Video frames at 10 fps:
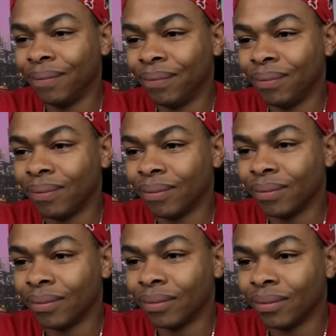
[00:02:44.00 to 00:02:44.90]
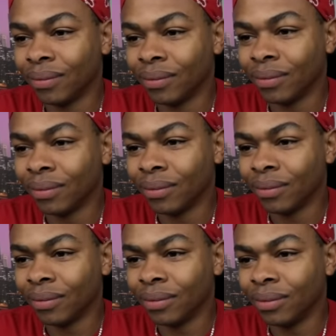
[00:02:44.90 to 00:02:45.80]

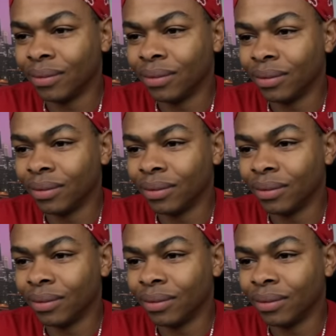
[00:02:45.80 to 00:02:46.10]
(no one is talking)